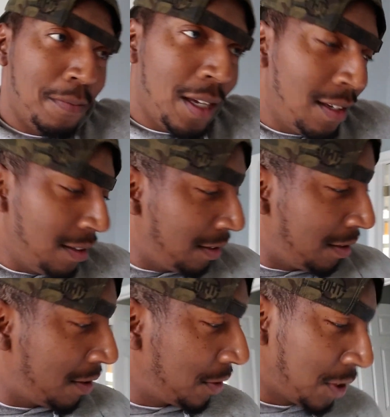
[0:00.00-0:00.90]
me, you
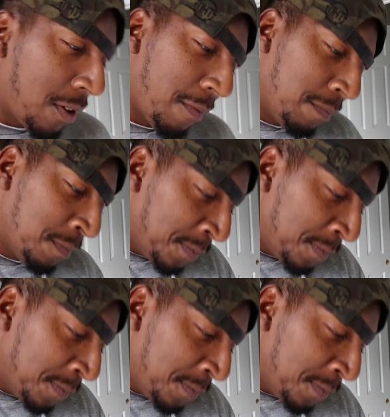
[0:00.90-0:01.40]
know. So